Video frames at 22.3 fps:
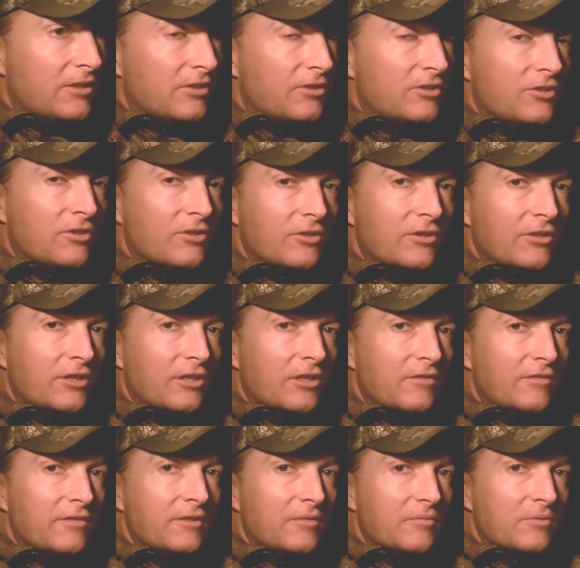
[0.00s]
sure
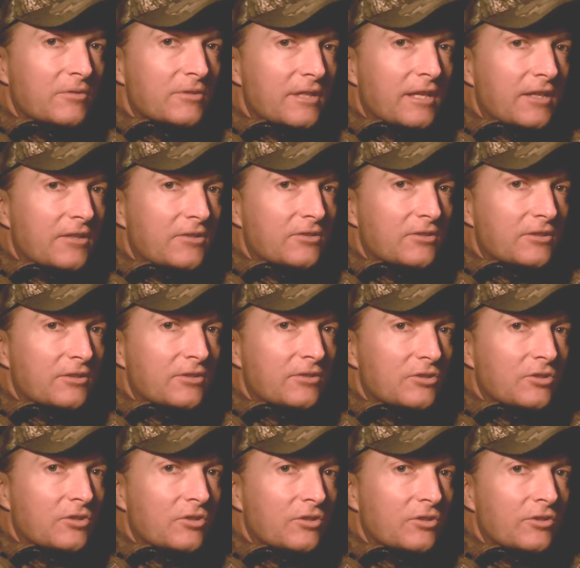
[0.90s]
enough, it was actually
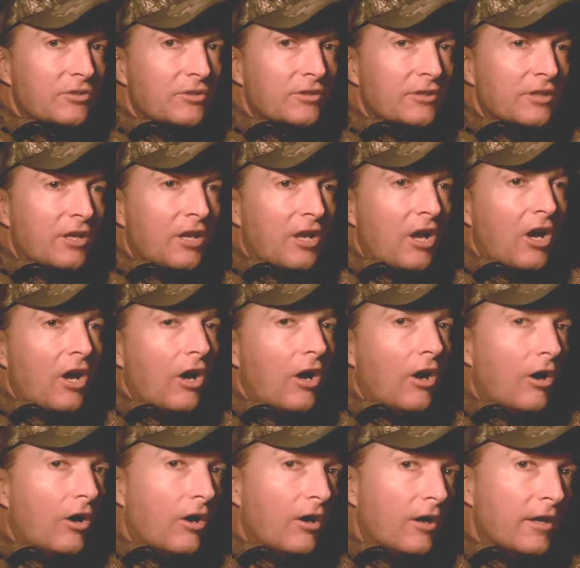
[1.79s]
turned
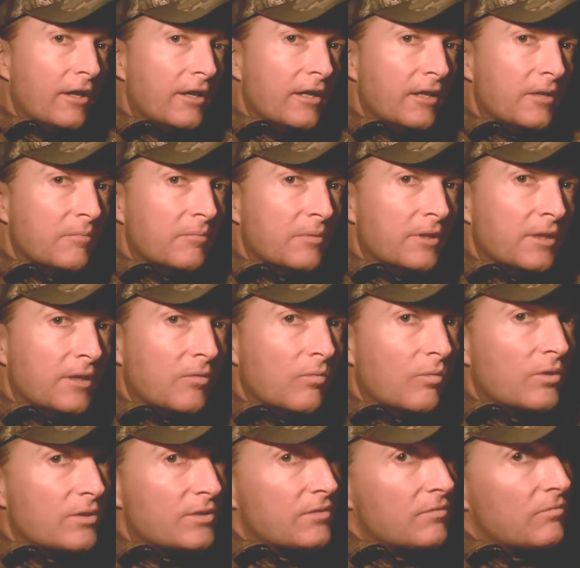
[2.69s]
on, but it
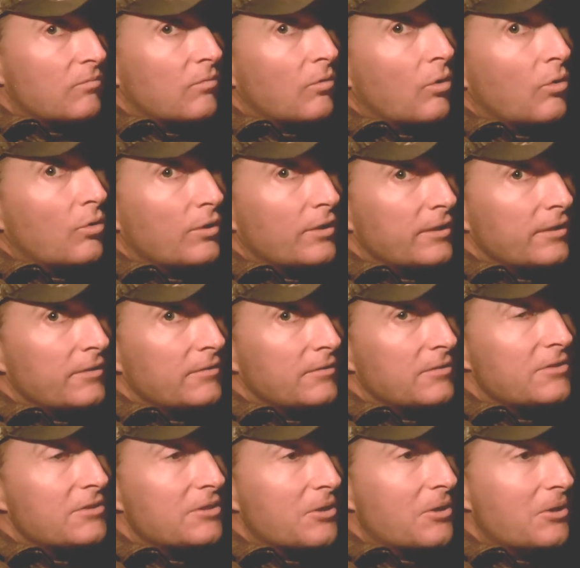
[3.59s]
wasn't rolling.
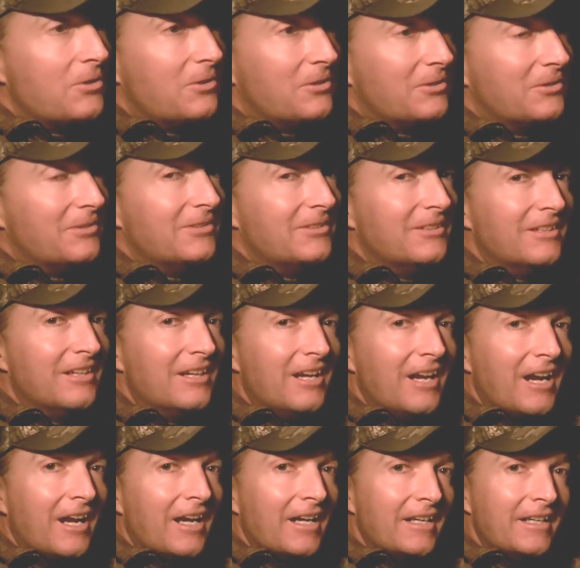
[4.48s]
So
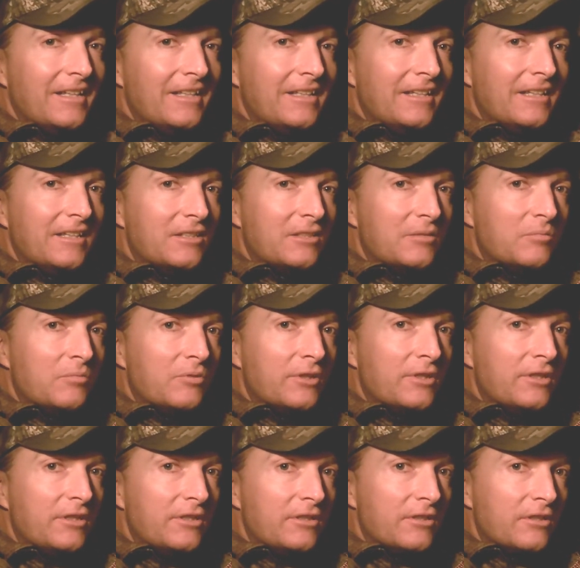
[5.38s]
I didn't get to
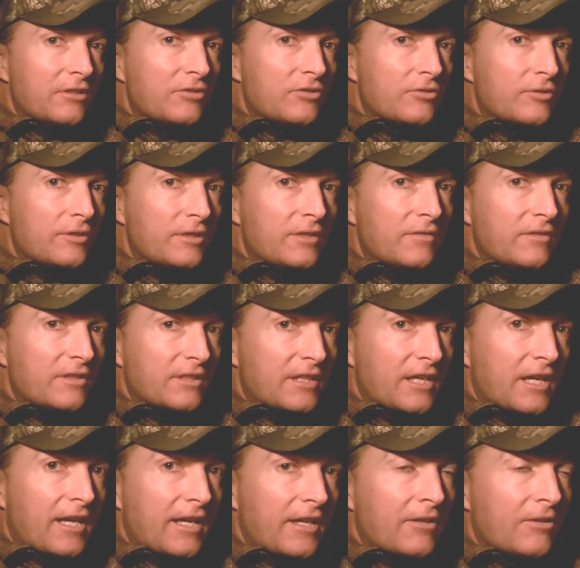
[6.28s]
bring you the treat of the
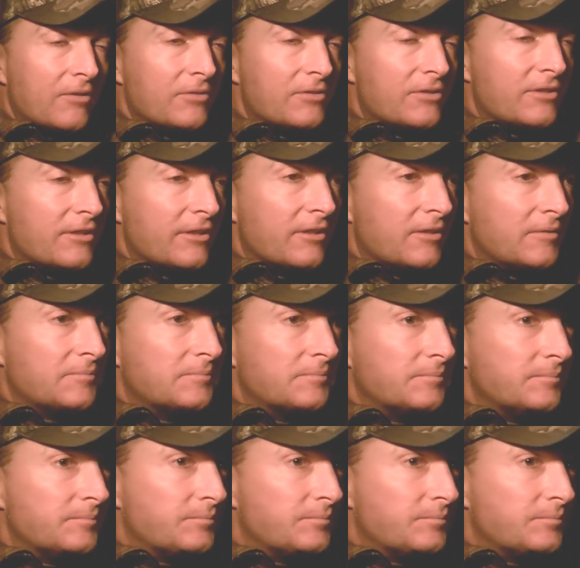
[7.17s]
coyotes there.